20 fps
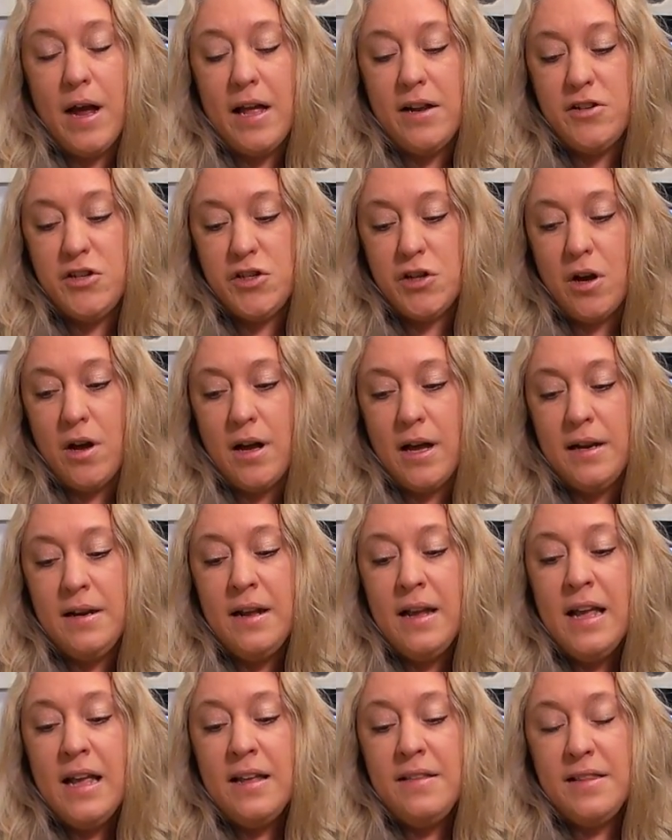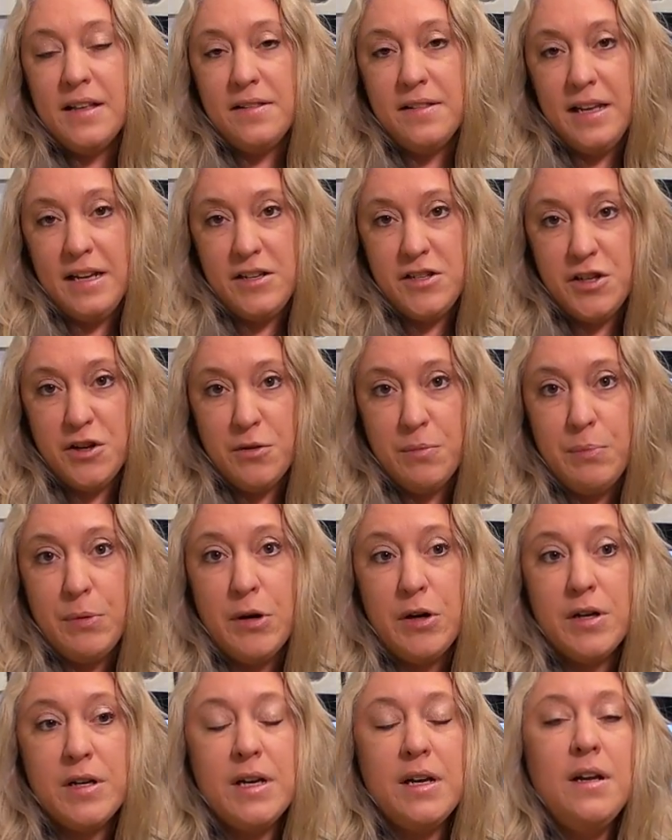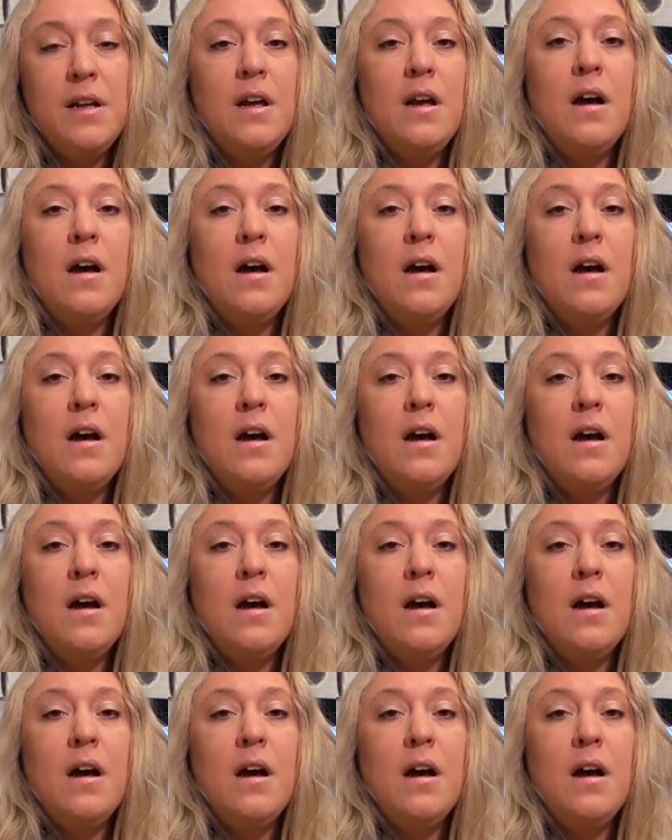headshot, the link to your book,